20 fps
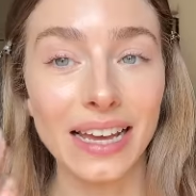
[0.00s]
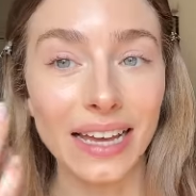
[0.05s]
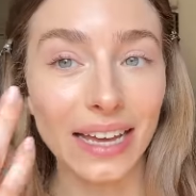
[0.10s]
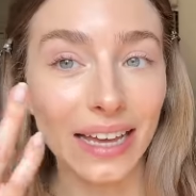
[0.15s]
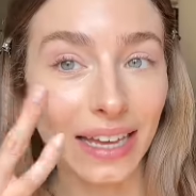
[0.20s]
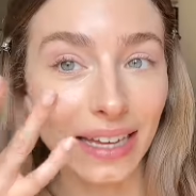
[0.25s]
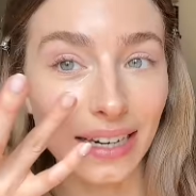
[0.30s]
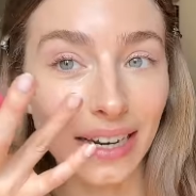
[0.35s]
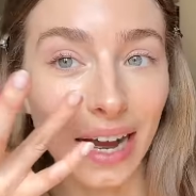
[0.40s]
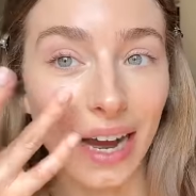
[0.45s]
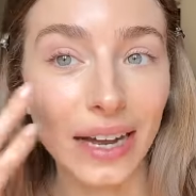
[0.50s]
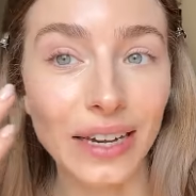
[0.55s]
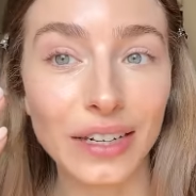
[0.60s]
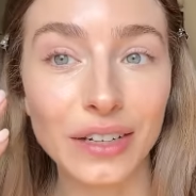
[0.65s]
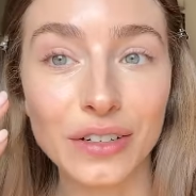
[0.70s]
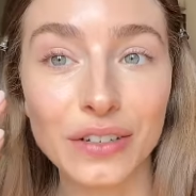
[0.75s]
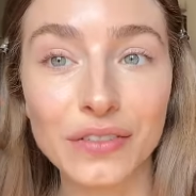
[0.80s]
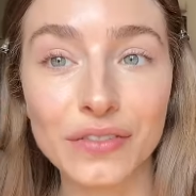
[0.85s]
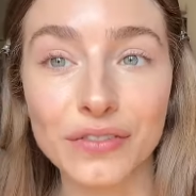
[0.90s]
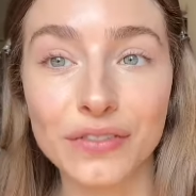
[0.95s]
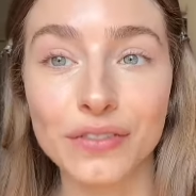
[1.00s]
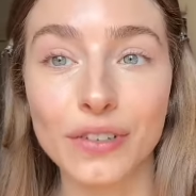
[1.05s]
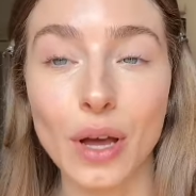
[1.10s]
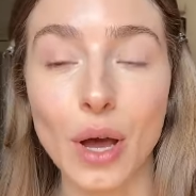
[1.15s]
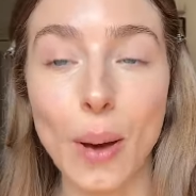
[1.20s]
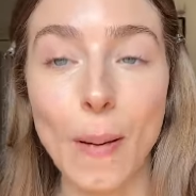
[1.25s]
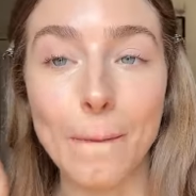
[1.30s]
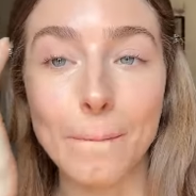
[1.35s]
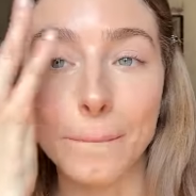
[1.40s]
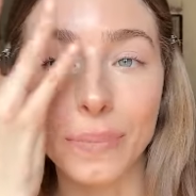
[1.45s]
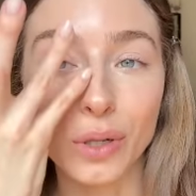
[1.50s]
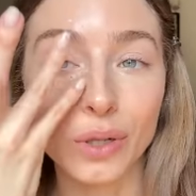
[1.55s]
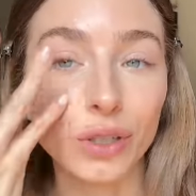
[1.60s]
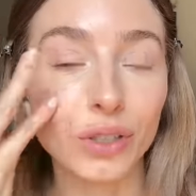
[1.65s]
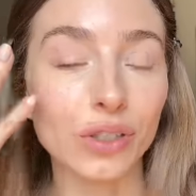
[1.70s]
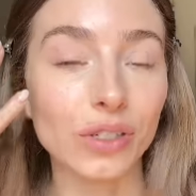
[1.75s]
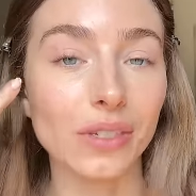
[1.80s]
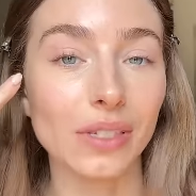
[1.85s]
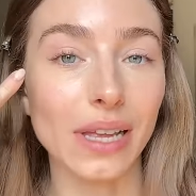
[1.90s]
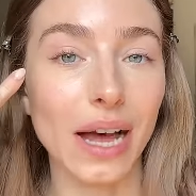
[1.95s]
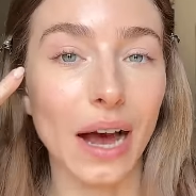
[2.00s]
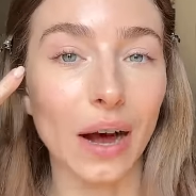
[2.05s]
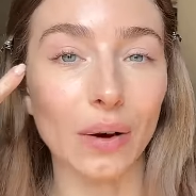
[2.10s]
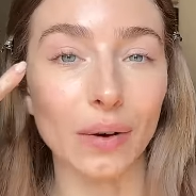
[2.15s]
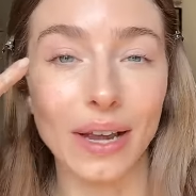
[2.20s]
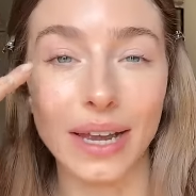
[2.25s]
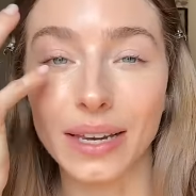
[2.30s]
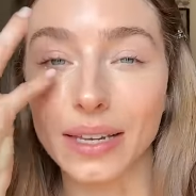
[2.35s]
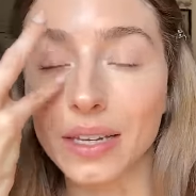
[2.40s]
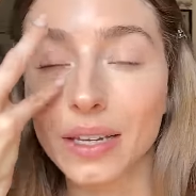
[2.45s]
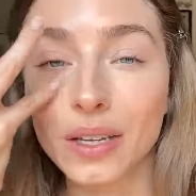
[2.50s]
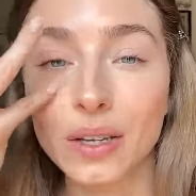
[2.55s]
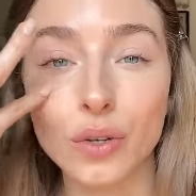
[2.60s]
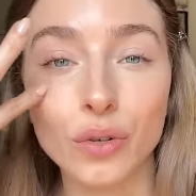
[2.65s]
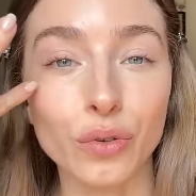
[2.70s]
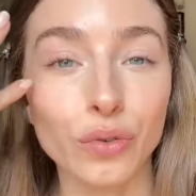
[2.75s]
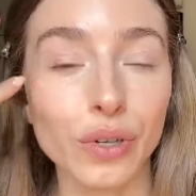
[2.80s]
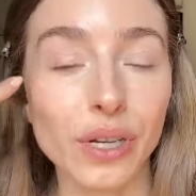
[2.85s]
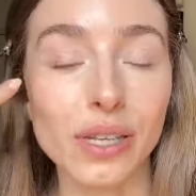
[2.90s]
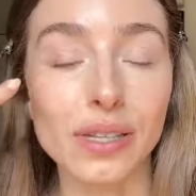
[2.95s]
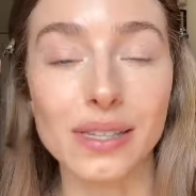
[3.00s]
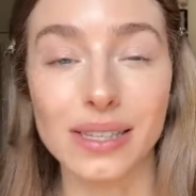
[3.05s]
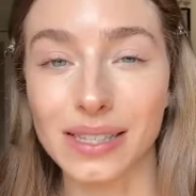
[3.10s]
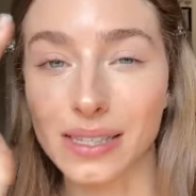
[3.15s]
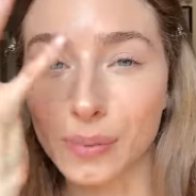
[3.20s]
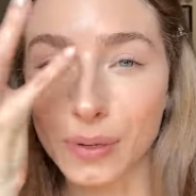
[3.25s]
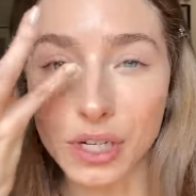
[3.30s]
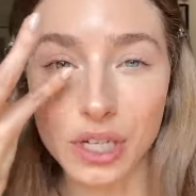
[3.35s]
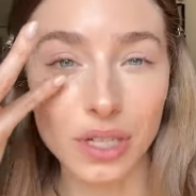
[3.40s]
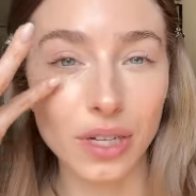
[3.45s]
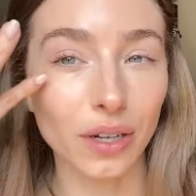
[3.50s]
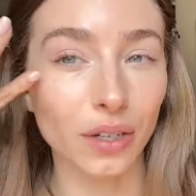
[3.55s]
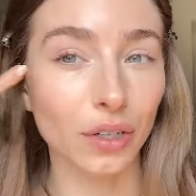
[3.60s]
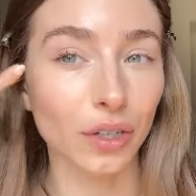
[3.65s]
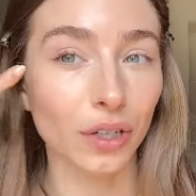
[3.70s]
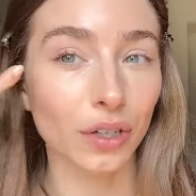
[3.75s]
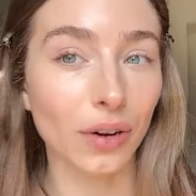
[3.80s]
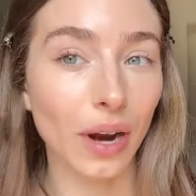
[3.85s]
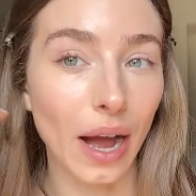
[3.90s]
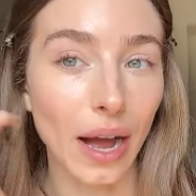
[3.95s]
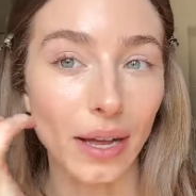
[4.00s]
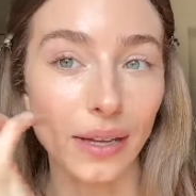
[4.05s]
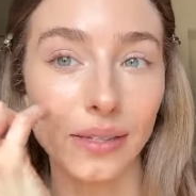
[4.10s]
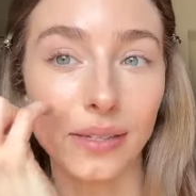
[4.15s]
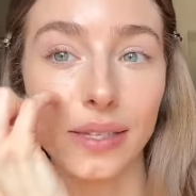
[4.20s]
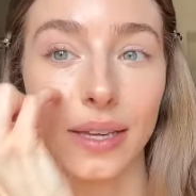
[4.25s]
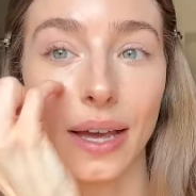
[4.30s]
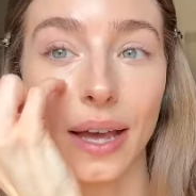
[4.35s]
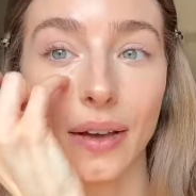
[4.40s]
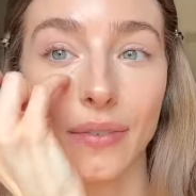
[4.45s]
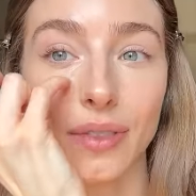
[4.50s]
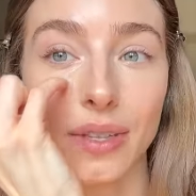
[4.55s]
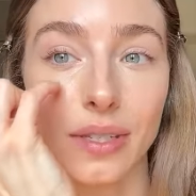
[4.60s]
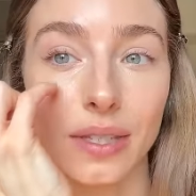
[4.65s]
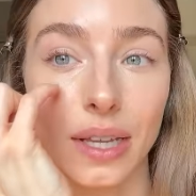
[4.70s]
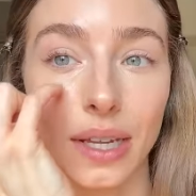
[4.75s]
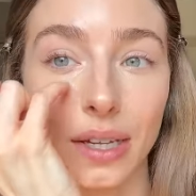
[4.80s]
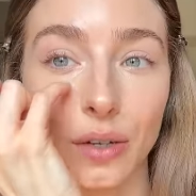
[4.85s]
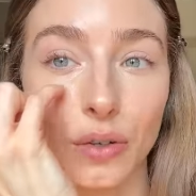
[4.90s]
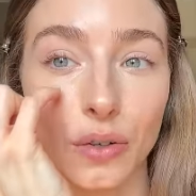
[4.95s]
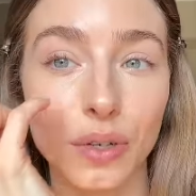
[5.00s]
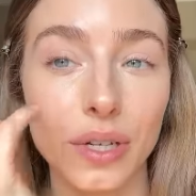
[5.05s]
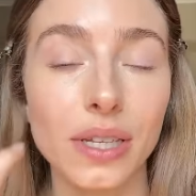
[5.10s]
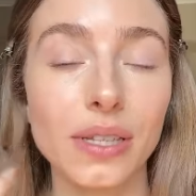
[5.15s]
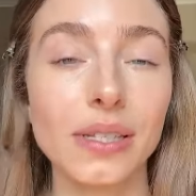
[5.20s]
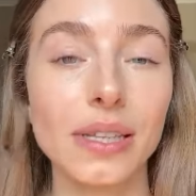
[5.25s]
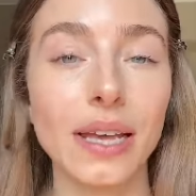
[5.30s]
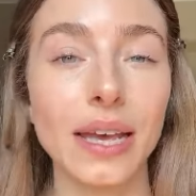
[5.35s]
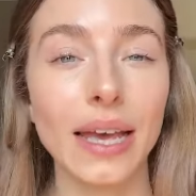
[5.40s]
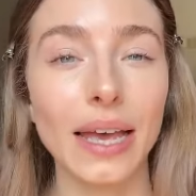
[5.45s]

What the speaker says: It kind of blurs out any crease, especially under your eyes. See, I have this like crease.